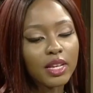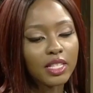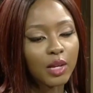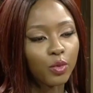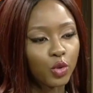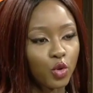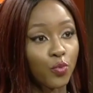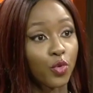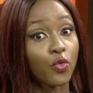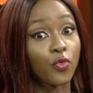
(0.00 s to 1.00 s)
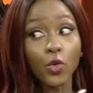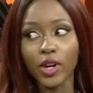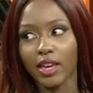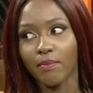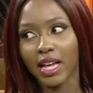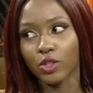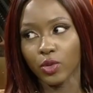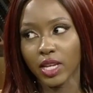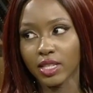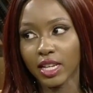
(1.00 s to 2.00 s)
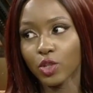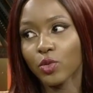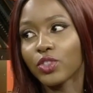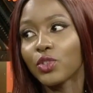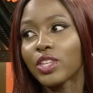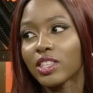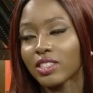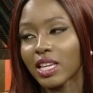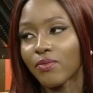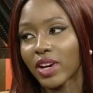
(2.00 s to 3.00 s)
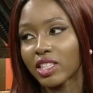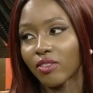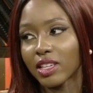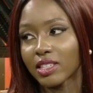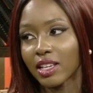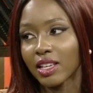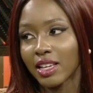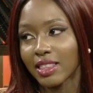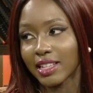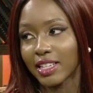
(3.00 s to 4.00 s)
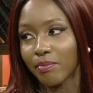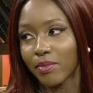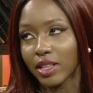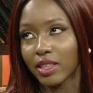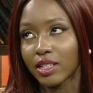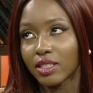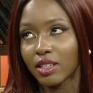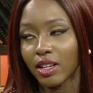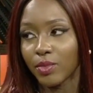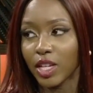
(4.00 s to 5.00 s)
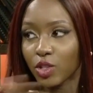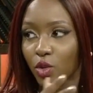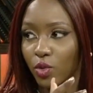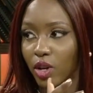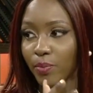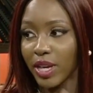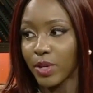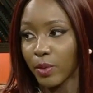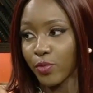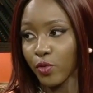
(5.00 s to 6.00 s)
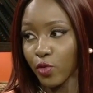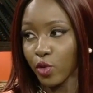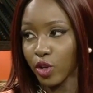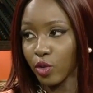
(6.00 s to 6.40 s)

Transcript: is able to provoke a man to hit her? So do you think the same vice versa, so a babe can provoke you?